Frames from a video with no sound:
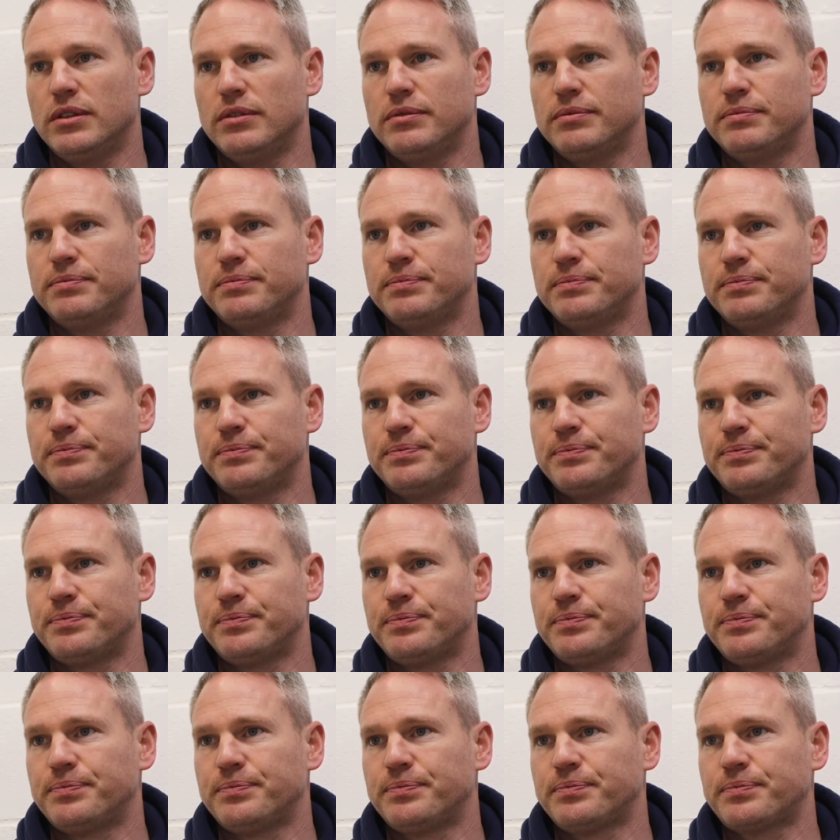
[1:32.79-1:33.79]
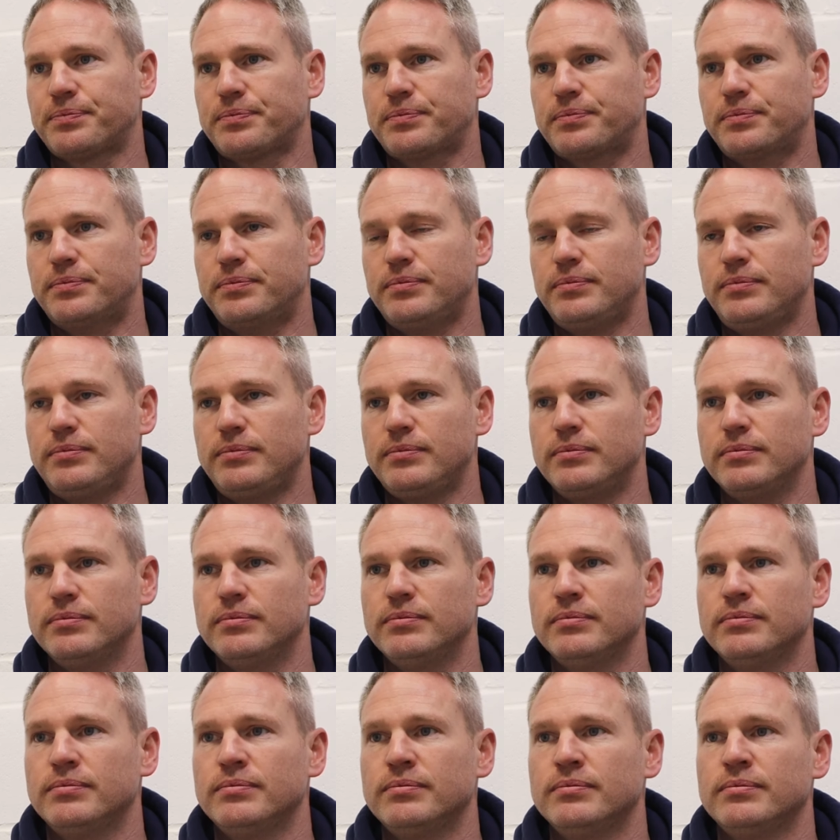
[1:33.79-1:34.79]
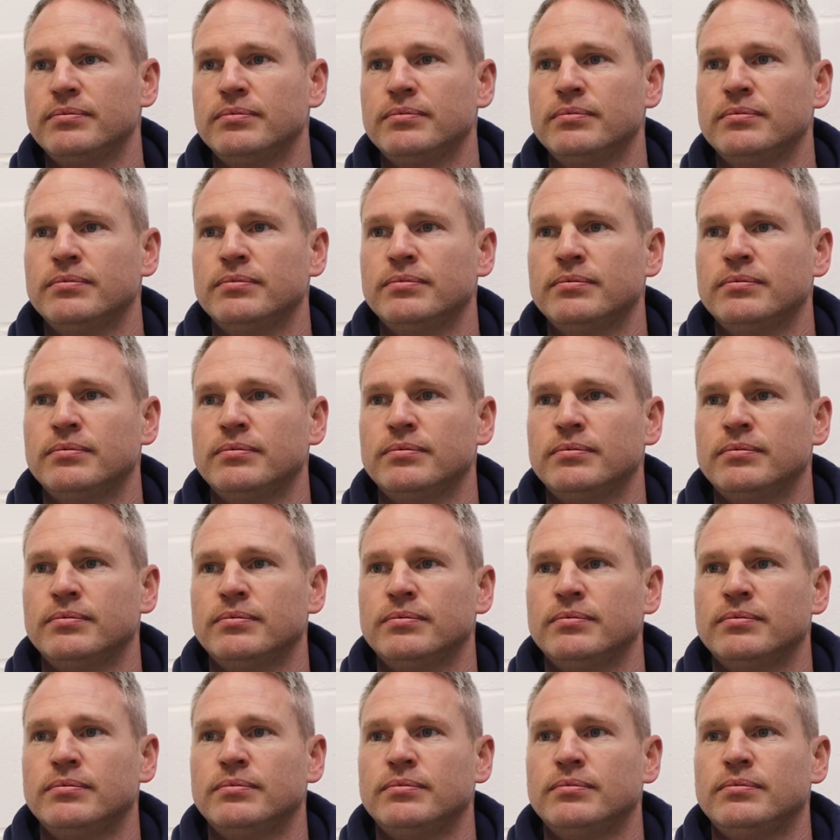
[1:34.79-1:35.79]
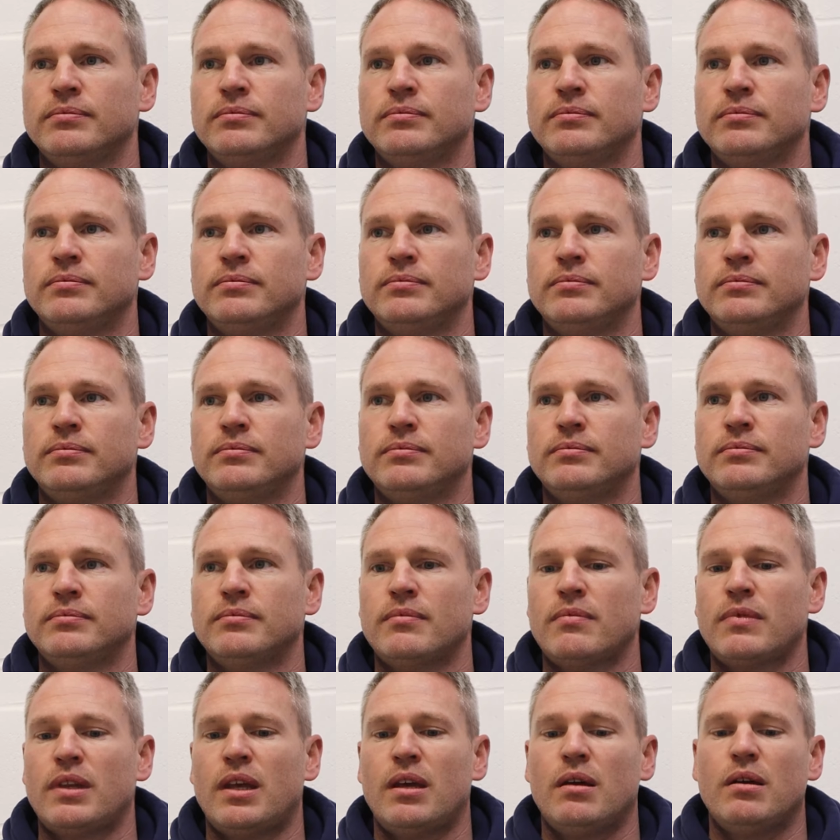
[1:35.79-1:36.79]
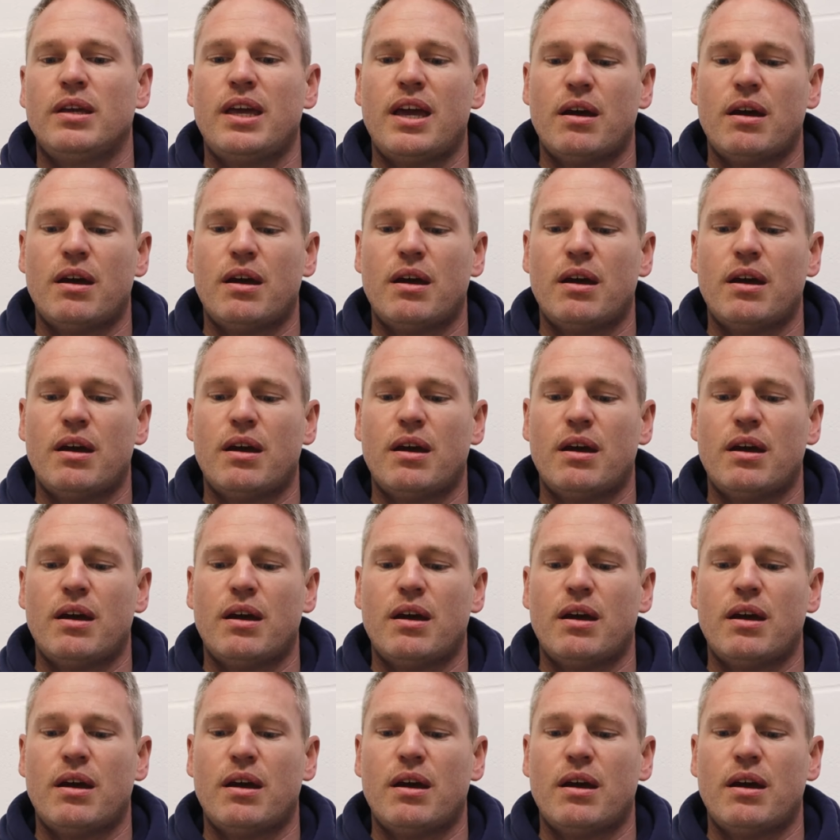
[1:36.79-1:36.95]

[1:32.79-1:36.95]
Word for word: Are there any specifics arising from that game that you, you've looked at this week?